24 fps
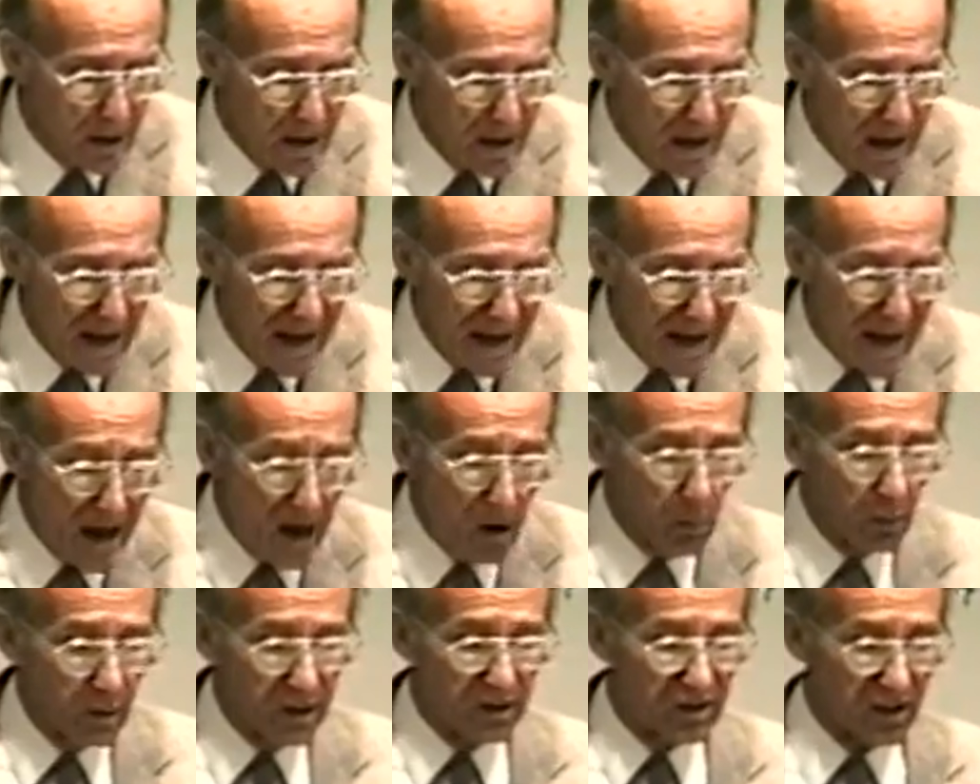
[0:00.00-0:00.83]

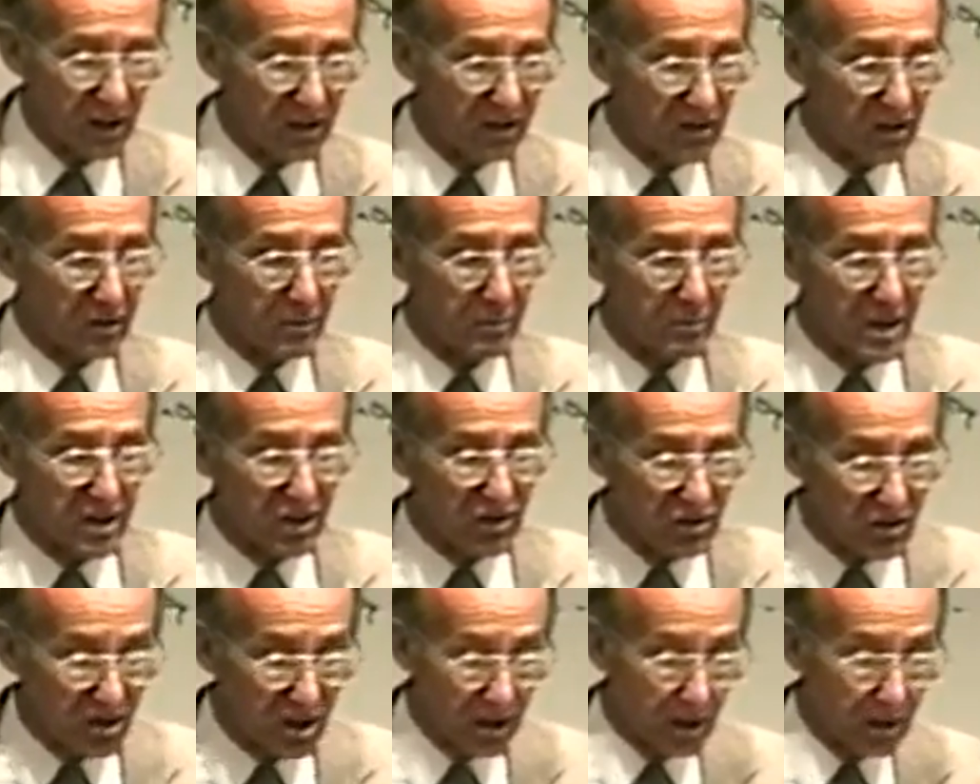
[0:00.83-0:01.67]
how is it that
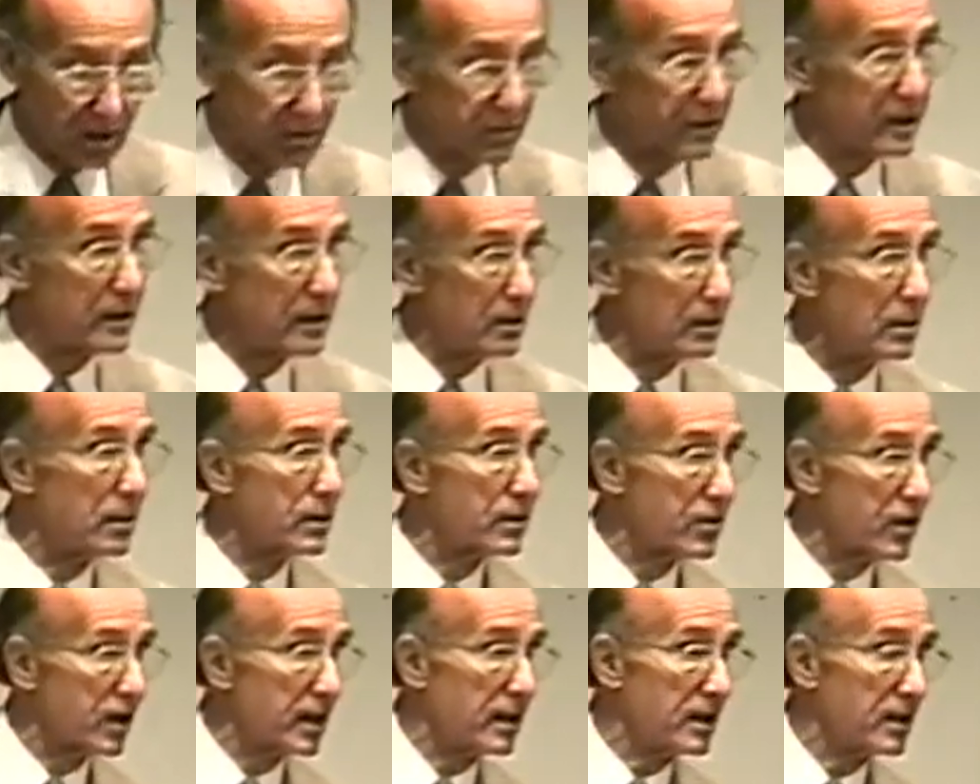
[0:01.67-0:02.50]
material
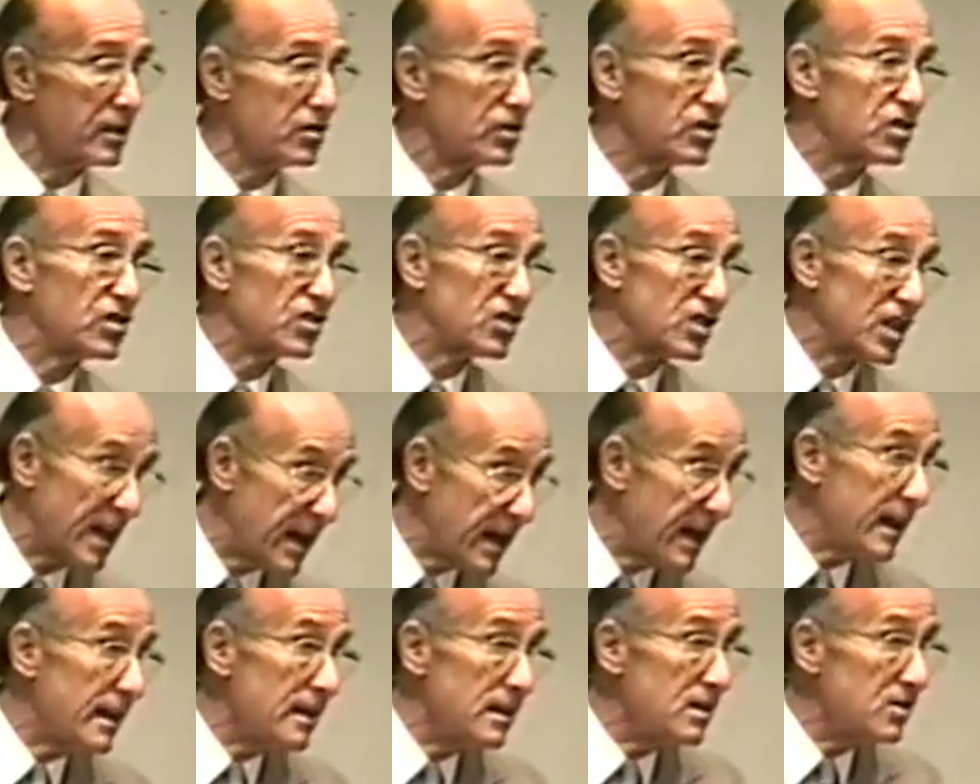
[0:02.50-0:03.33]
things
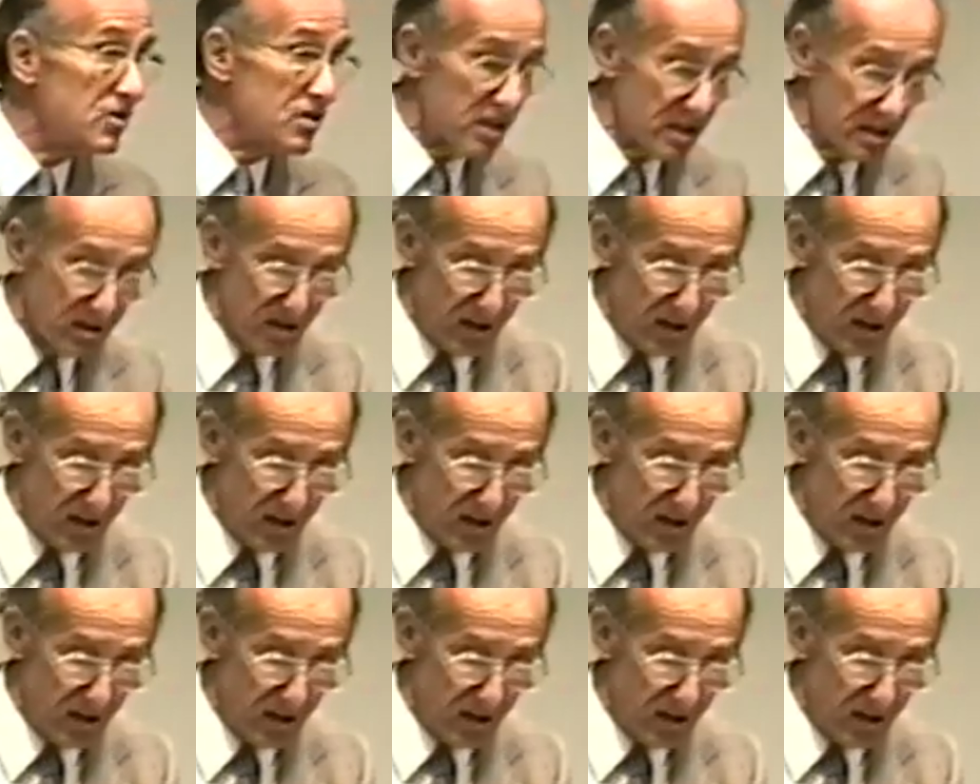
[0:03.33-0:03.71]
tend in